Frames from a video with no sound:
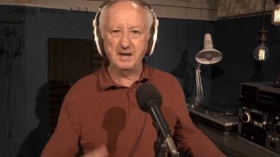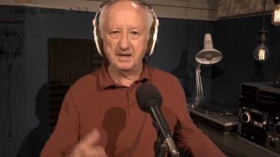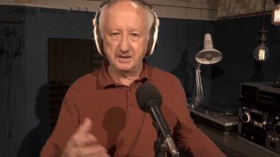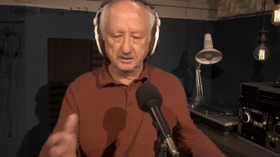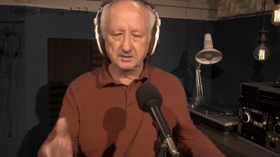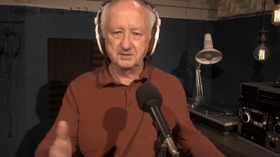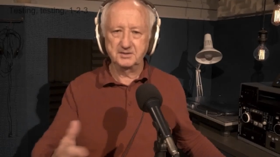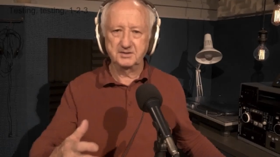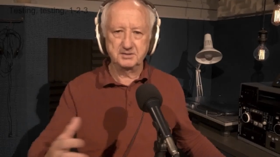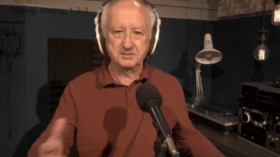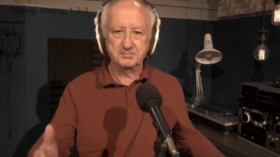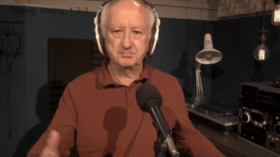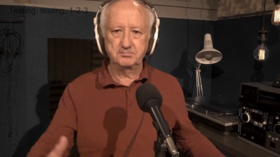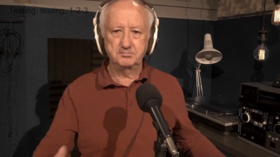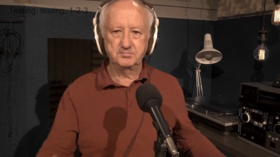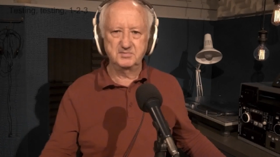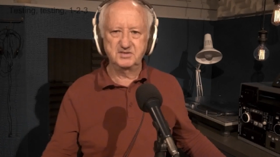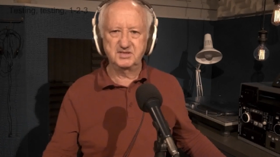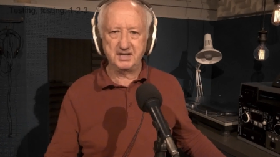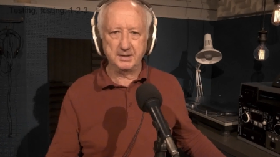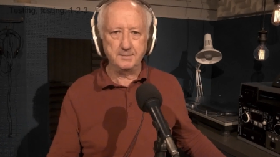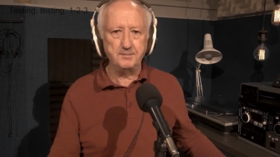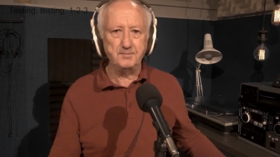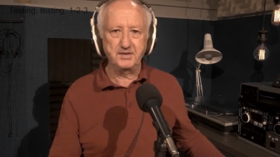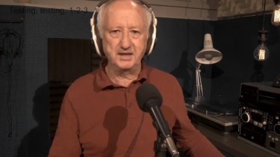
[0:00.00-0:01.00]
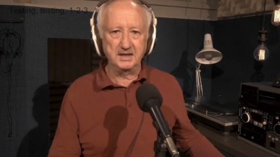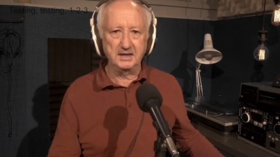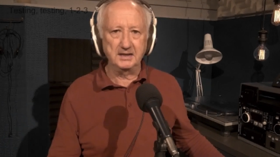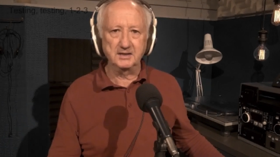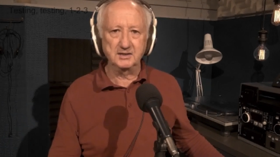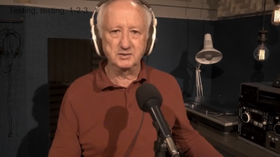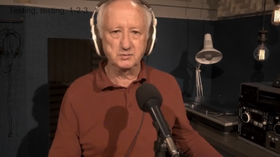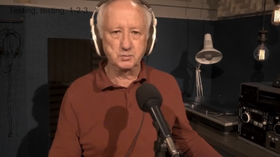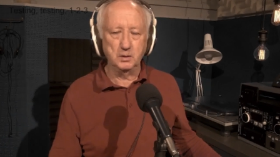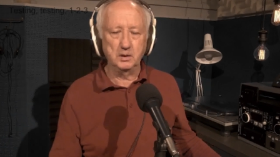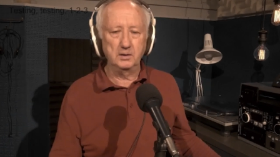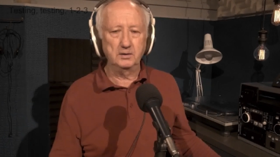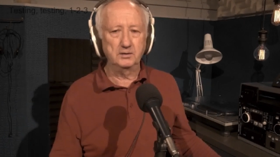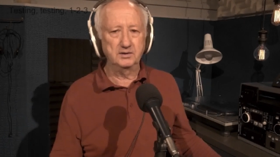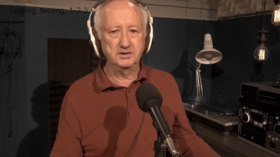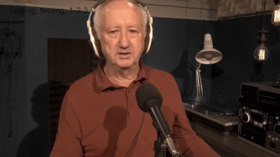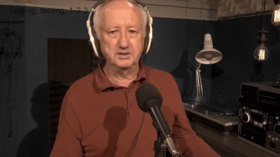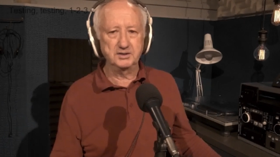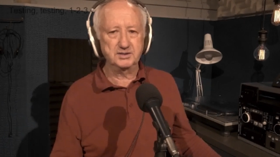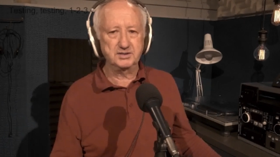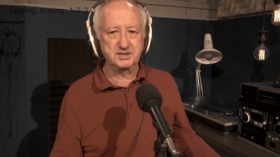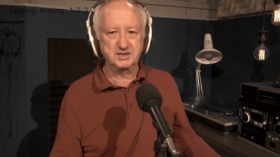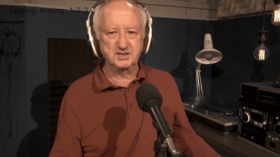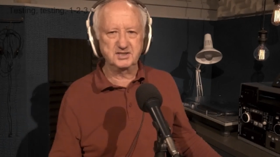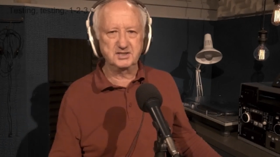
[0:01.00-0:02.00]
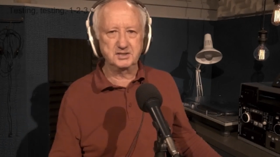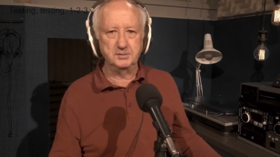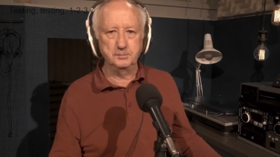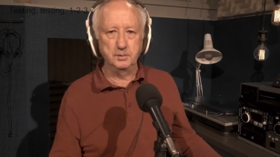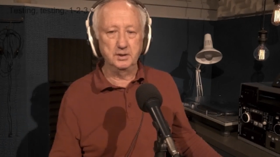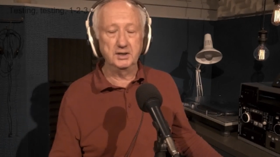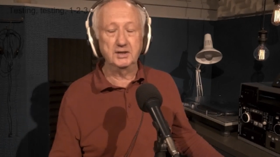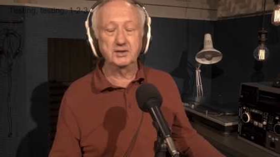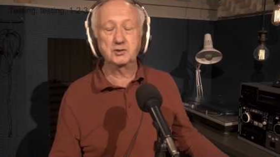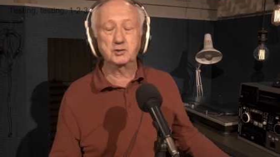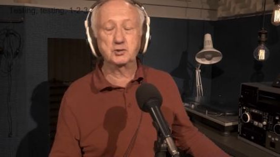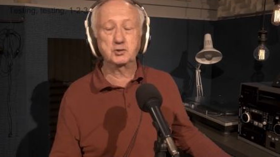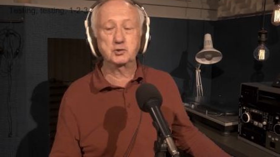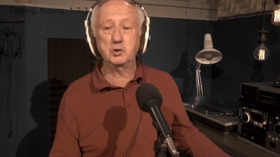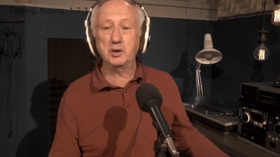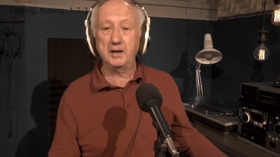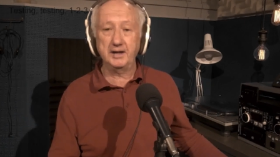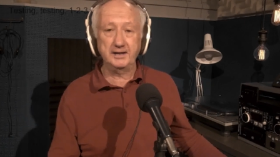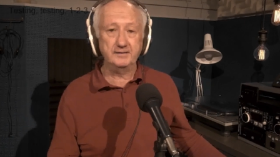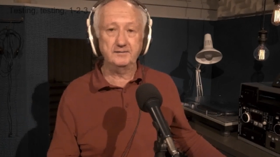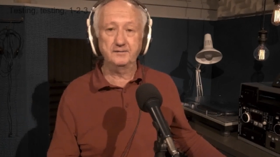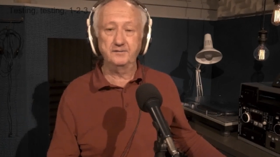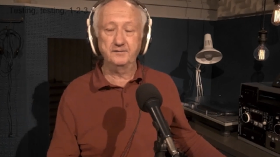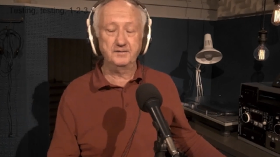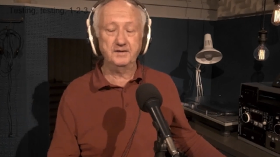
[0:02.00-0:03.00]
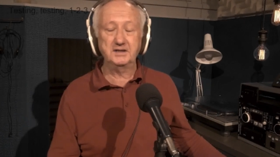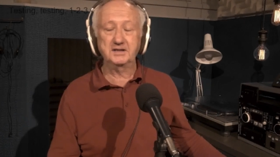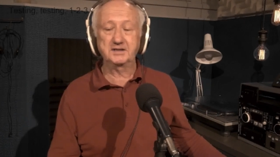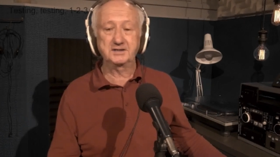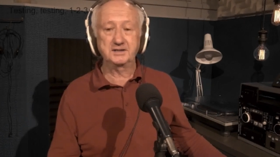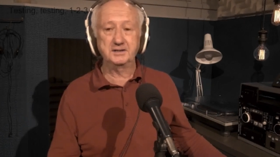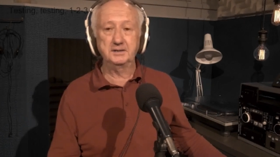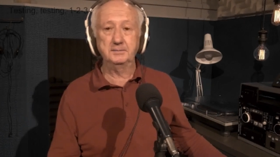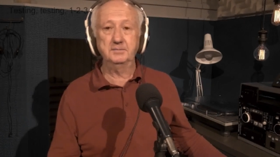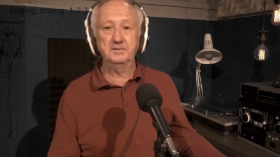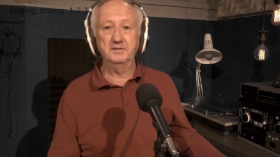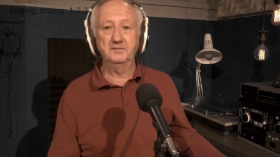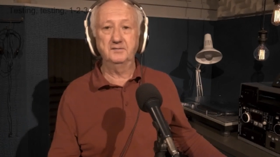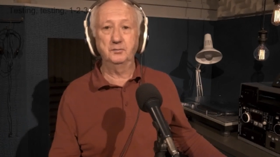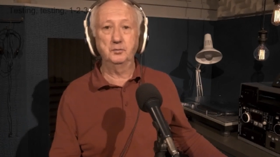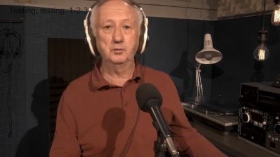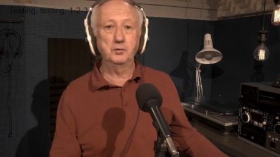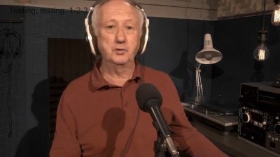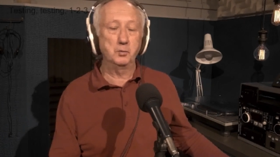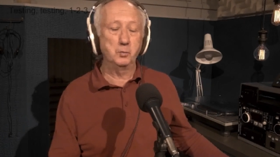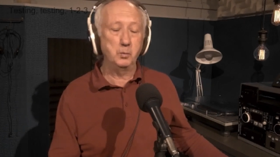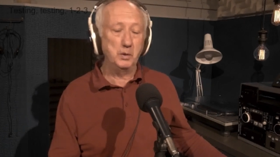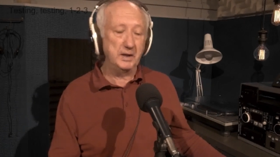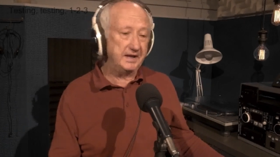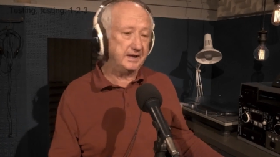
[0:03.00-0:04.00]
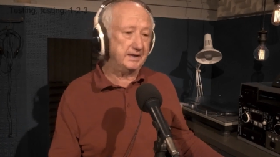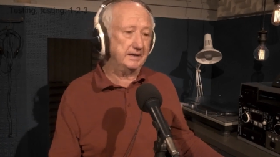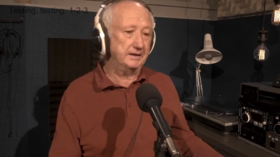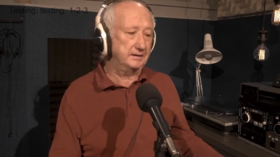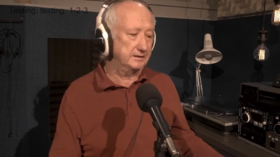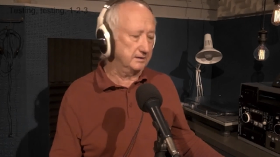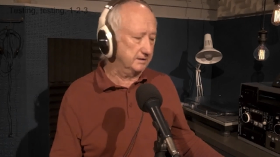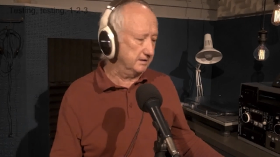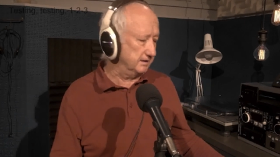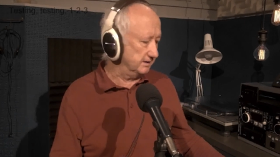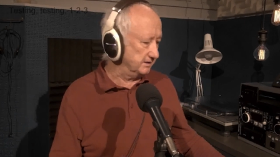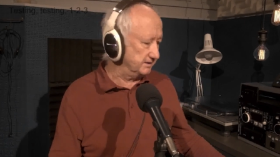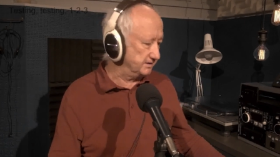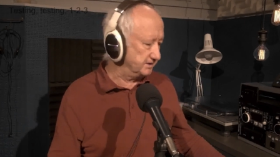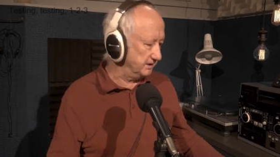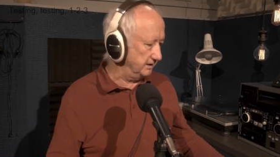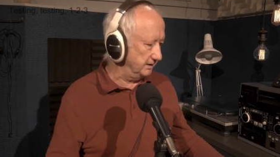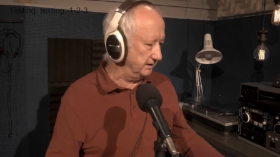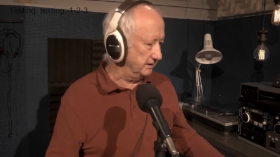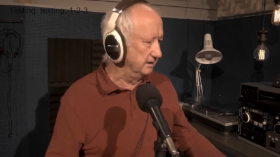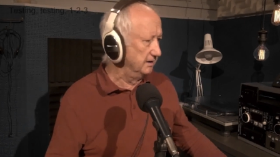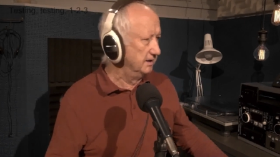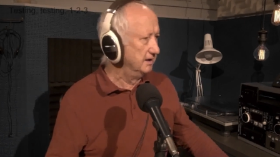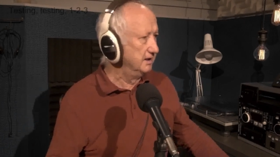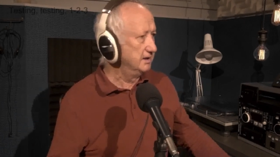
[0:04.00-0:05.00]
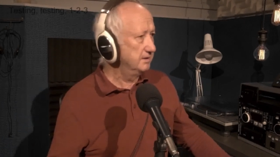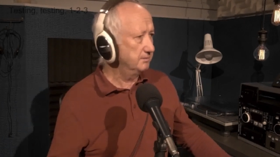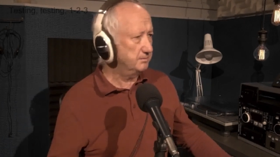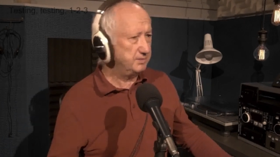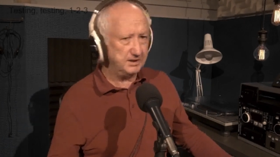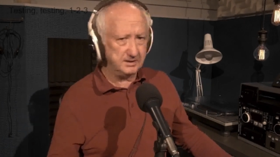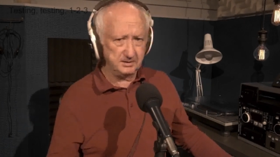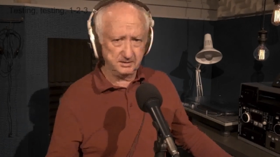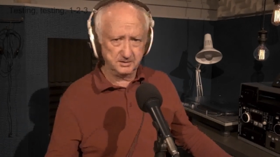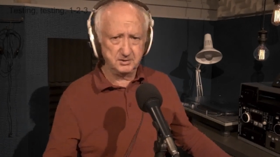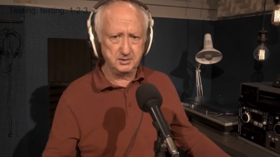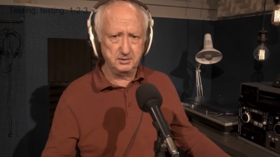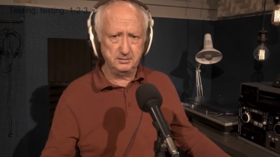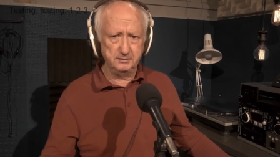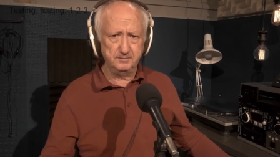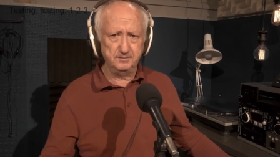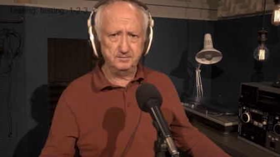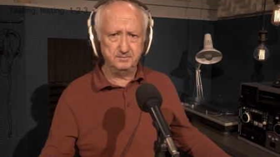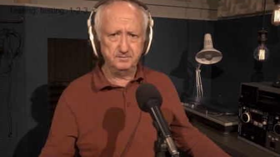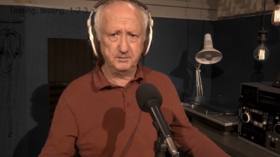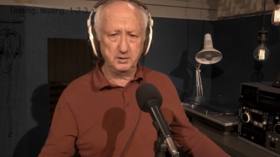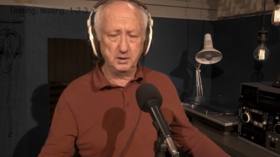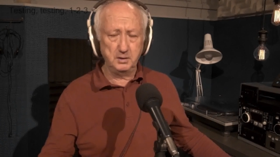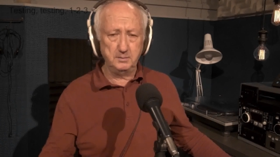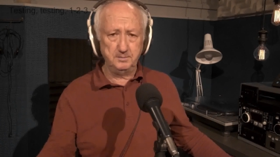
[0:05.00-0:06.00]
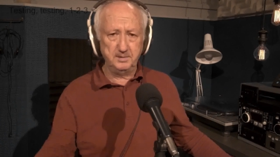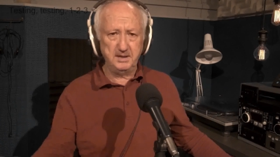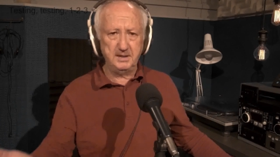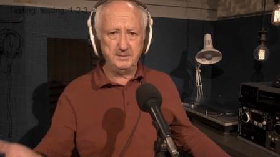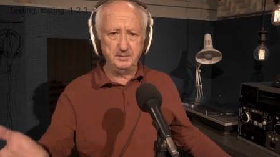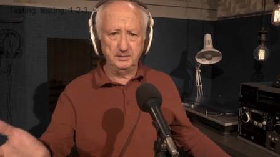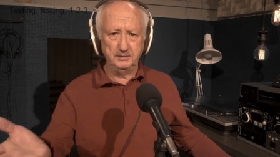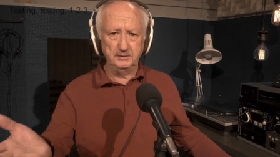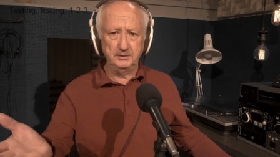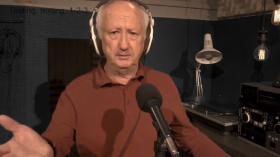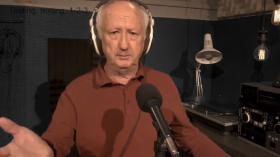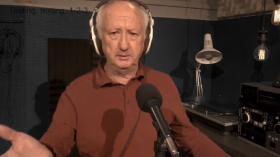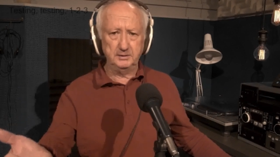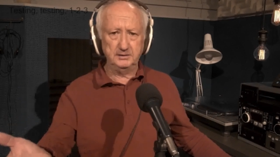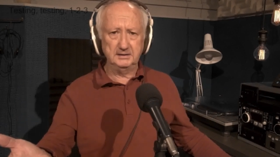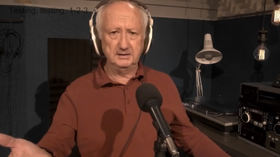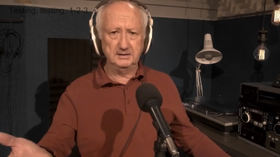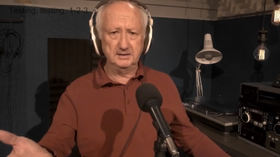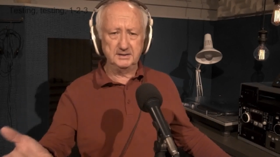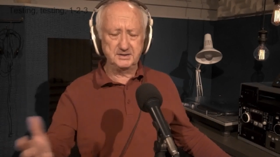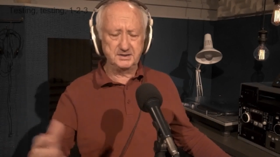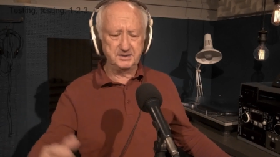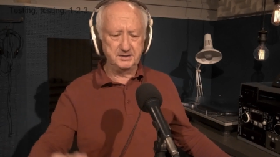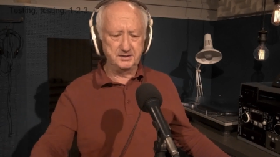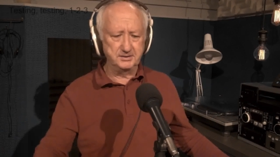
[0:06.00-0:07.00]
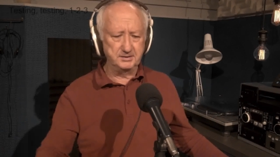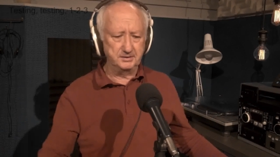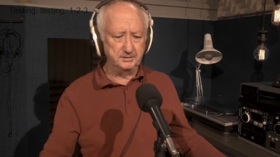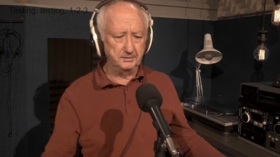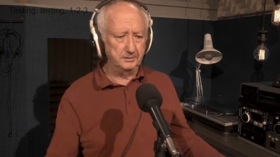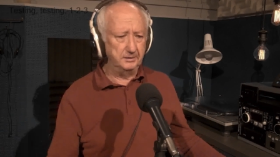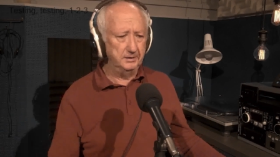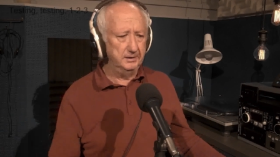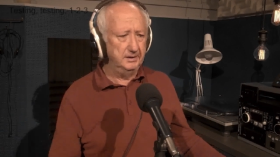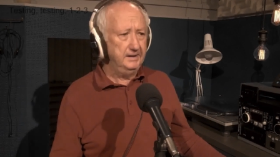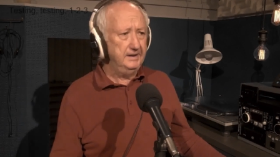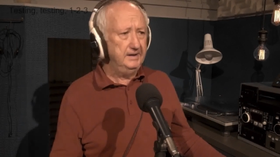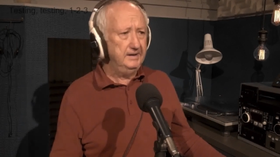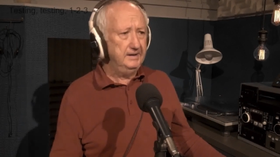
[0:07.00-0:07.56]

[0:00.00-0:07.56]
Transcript: because something is wrong in the system. We're trying to fix it before the weekend kicks in because you've got people you want to listen to.